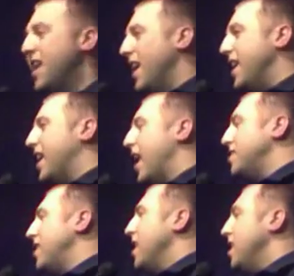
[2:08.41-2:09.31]
and he
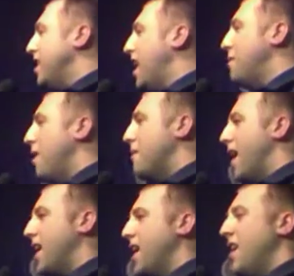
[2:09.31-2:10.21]
goes, you know what,
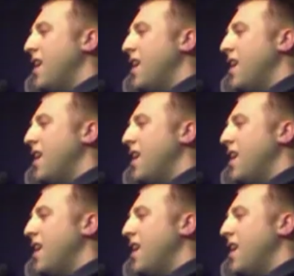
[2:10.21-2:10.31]
mate?